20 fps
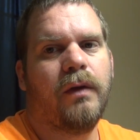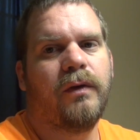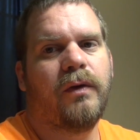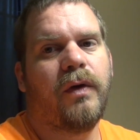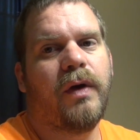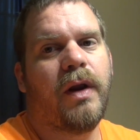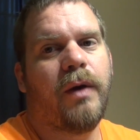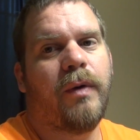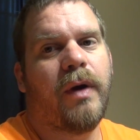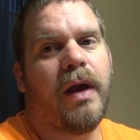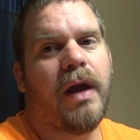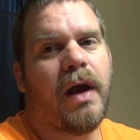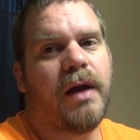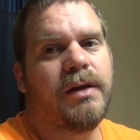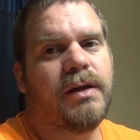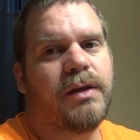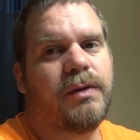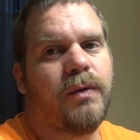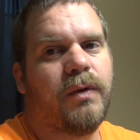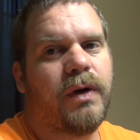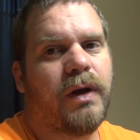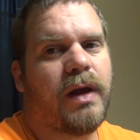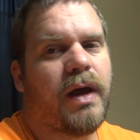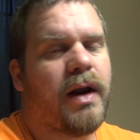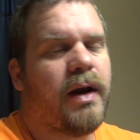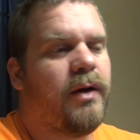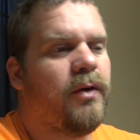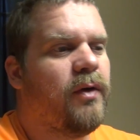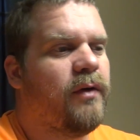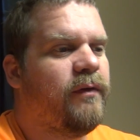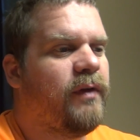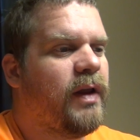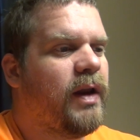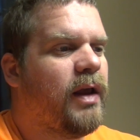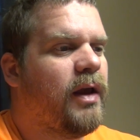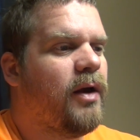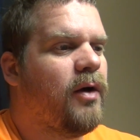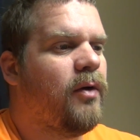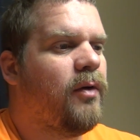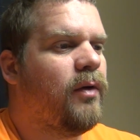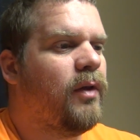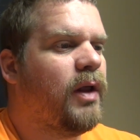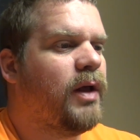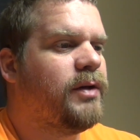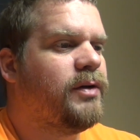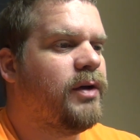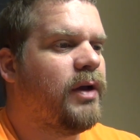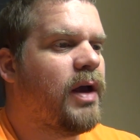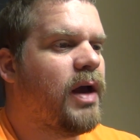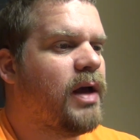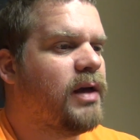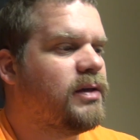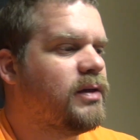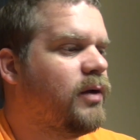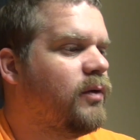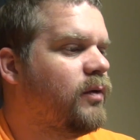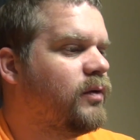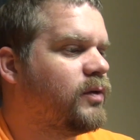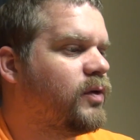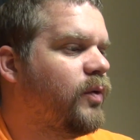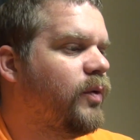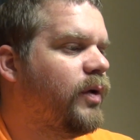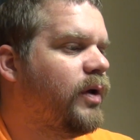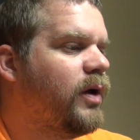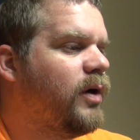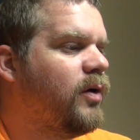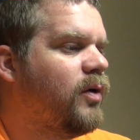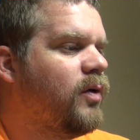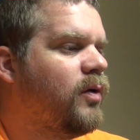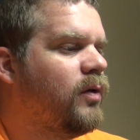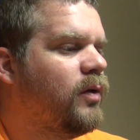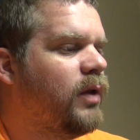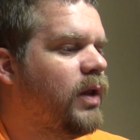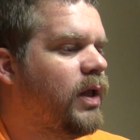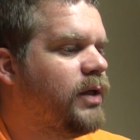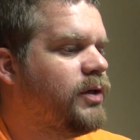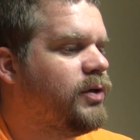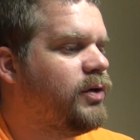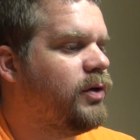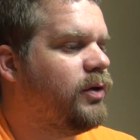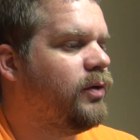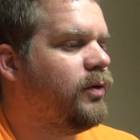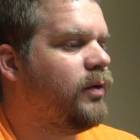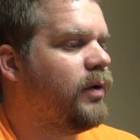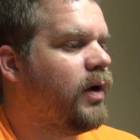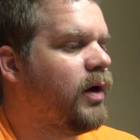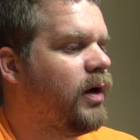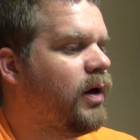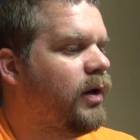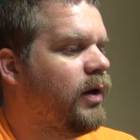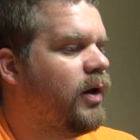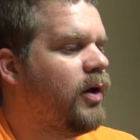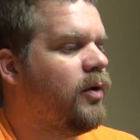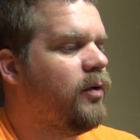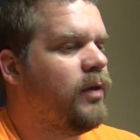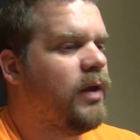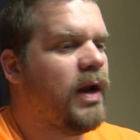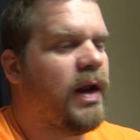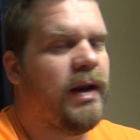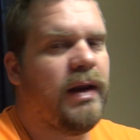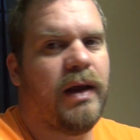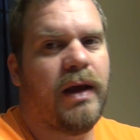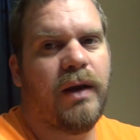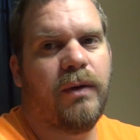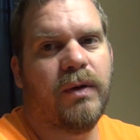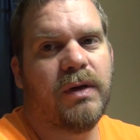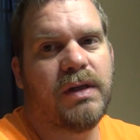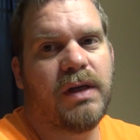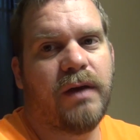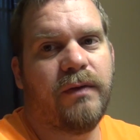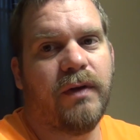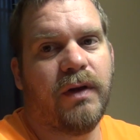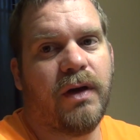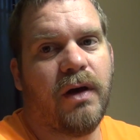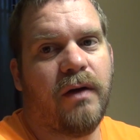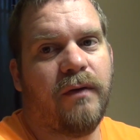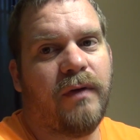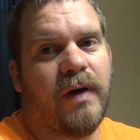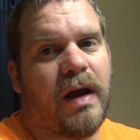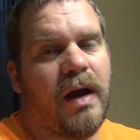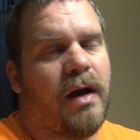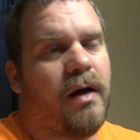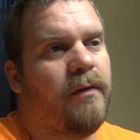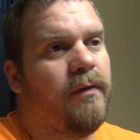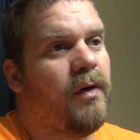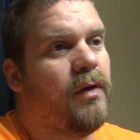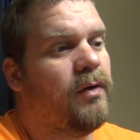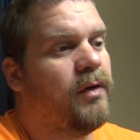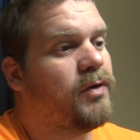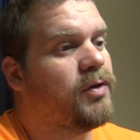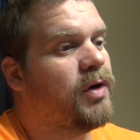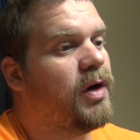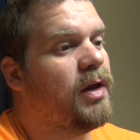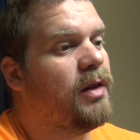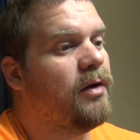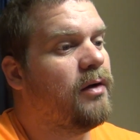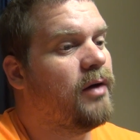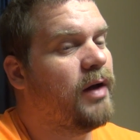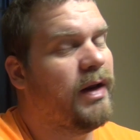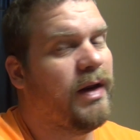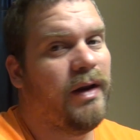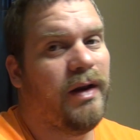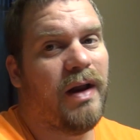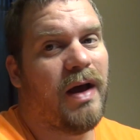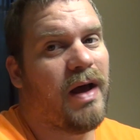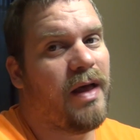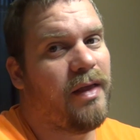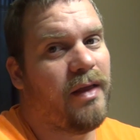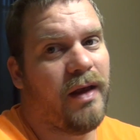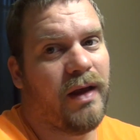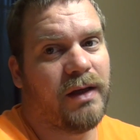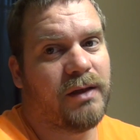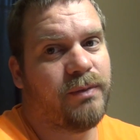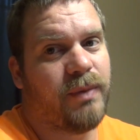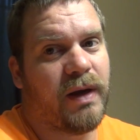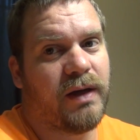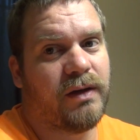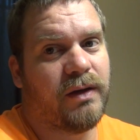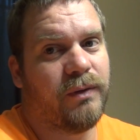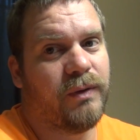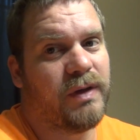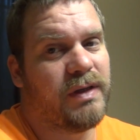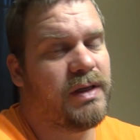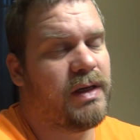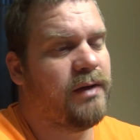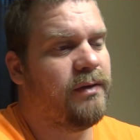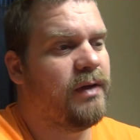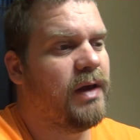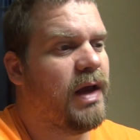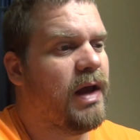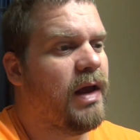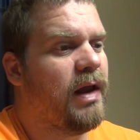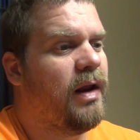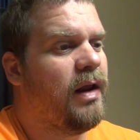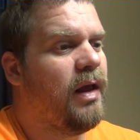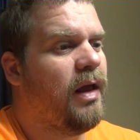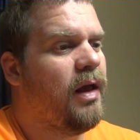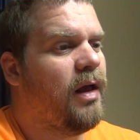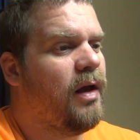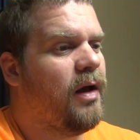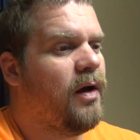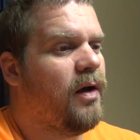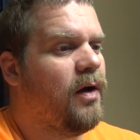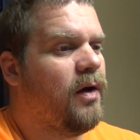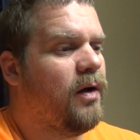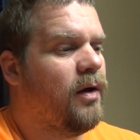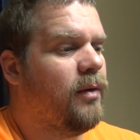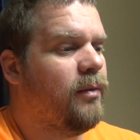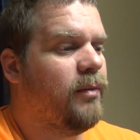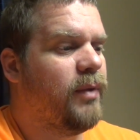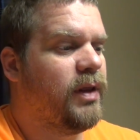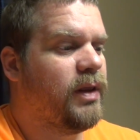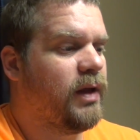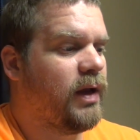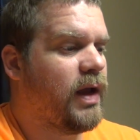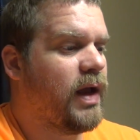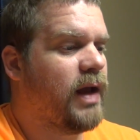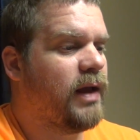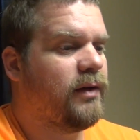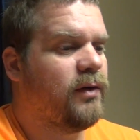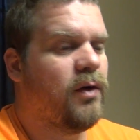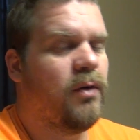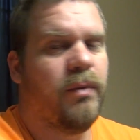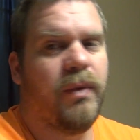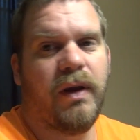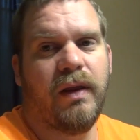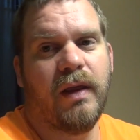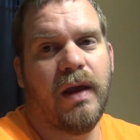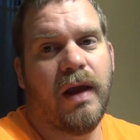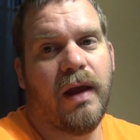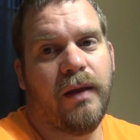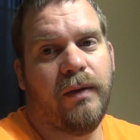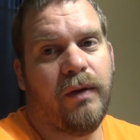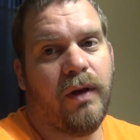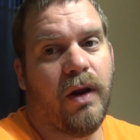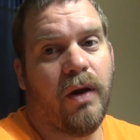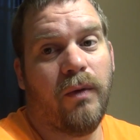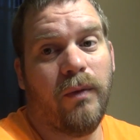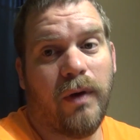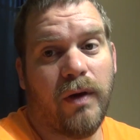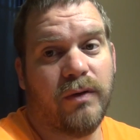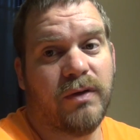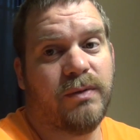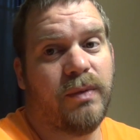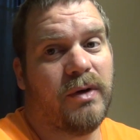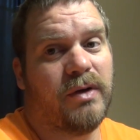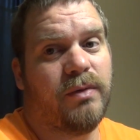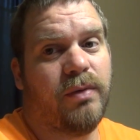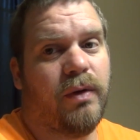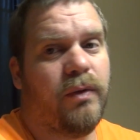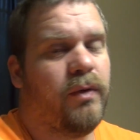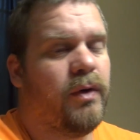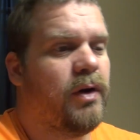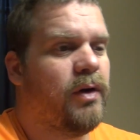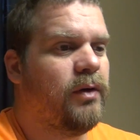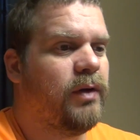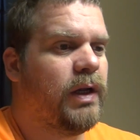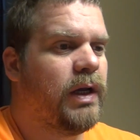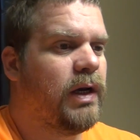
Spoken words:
So anyway, I just want to kind of do a video and let you guys know what's going on. Let you know that I did receive the dump valve on the trailer. I did not expect to receive that, but the guy told me that, you know, it was supposed to be one on